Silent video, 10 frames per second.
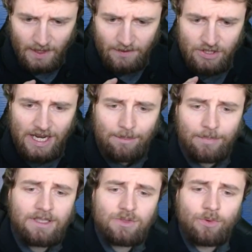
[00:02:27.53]
the
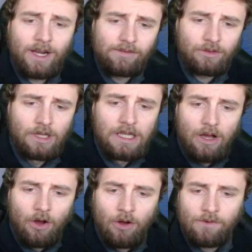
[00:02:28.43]
Japanese rival
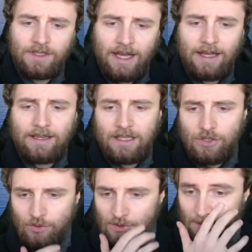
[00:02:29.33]
often had
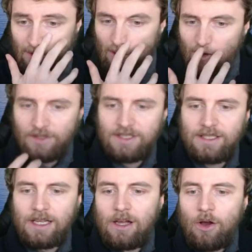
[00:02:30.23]
issues because
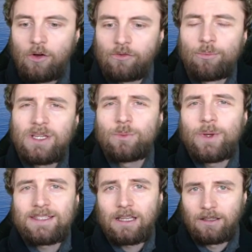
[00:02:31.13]
of
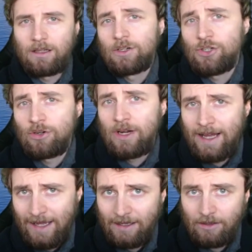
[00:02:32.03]
Midway's larger
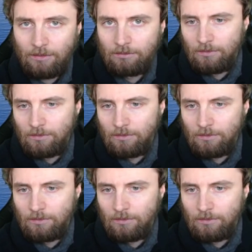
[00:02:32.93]
hangar.